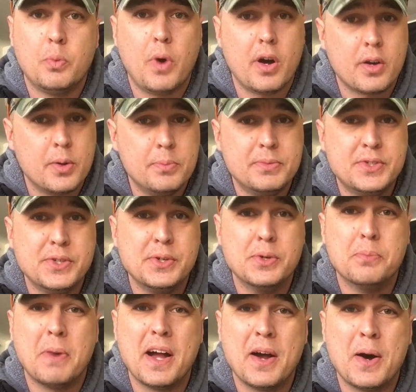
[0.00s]
Welcome
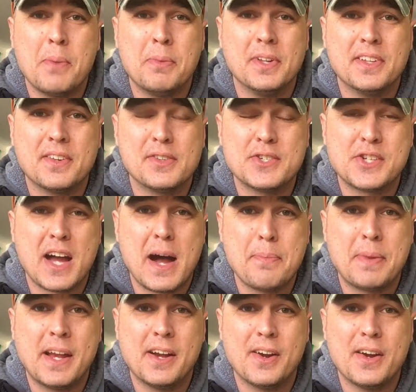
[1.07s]
to my humble little
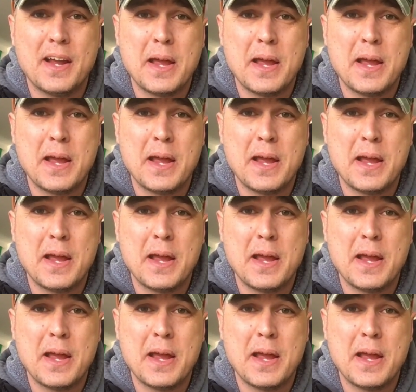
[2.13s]
shop here